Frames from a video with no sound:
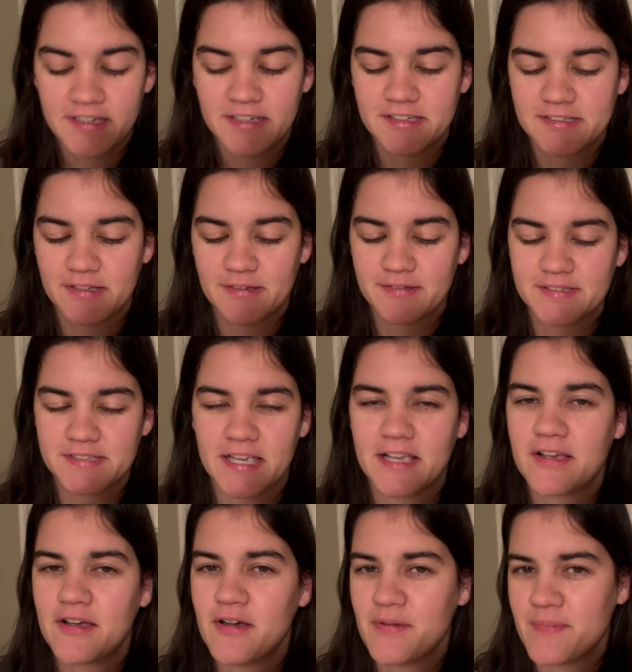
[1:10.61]
So I was
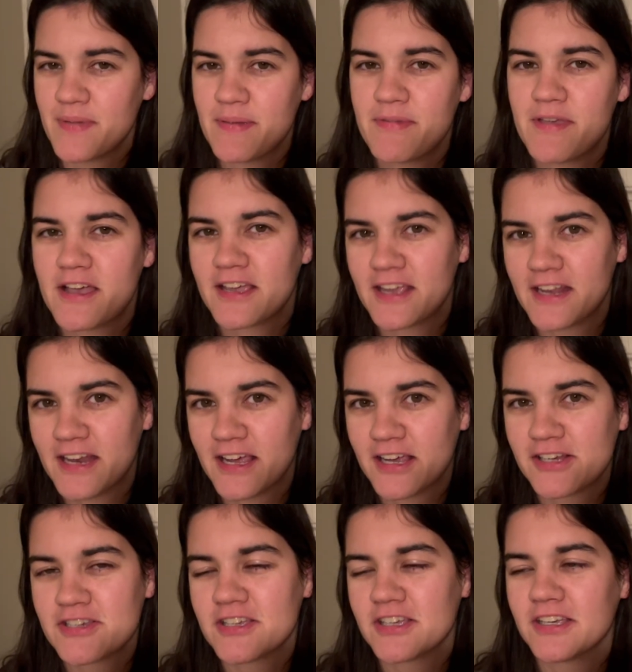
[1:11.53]
like, oh, maybe I can
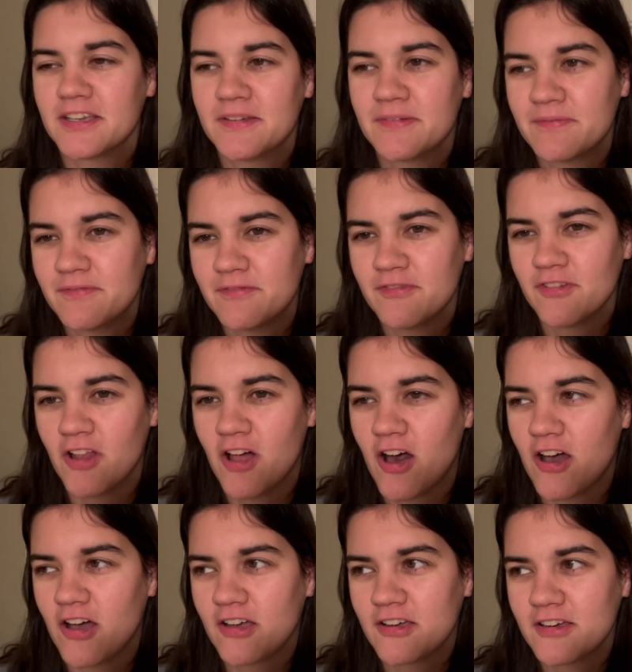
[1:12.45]
actually
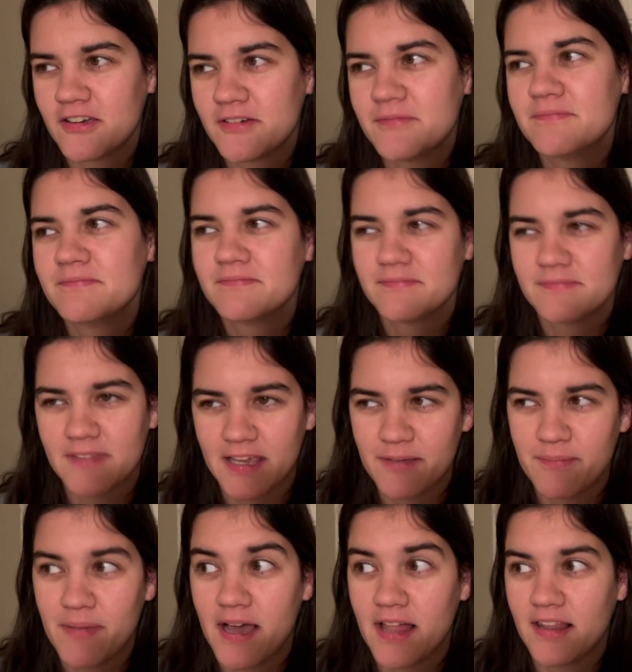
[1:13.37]
vlog
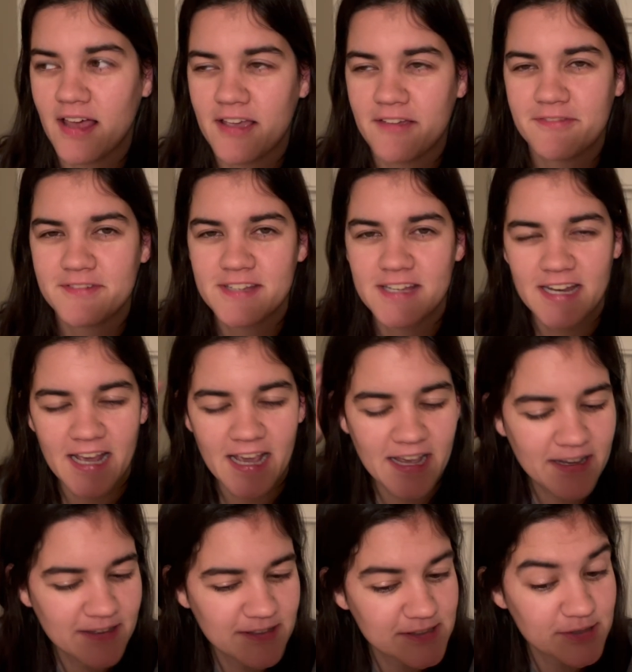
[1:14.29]
like my life
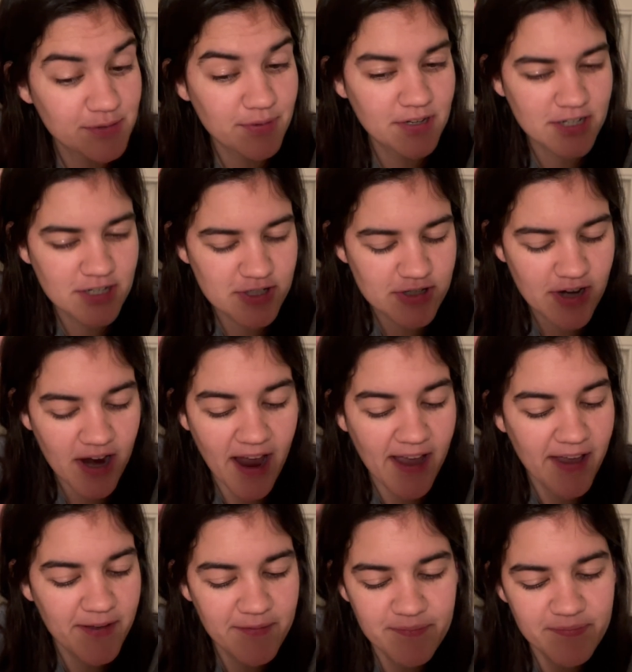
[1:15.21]
today. So we're going to
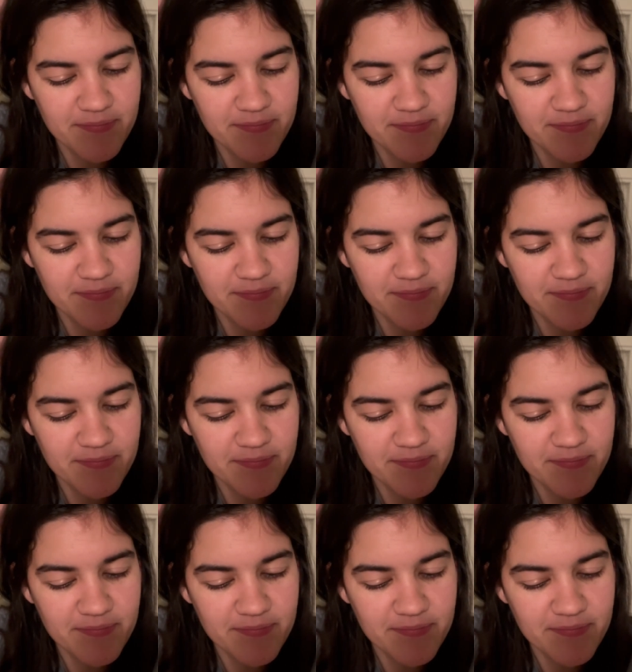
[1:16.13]
try.